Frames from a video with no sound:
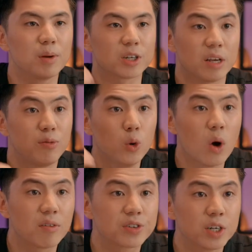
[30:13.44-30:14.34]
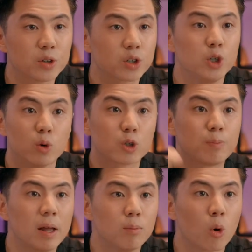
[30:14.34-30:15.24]
Because if you have sales, you will
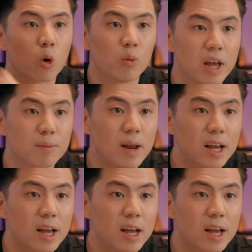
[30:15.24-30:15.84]
spend more on that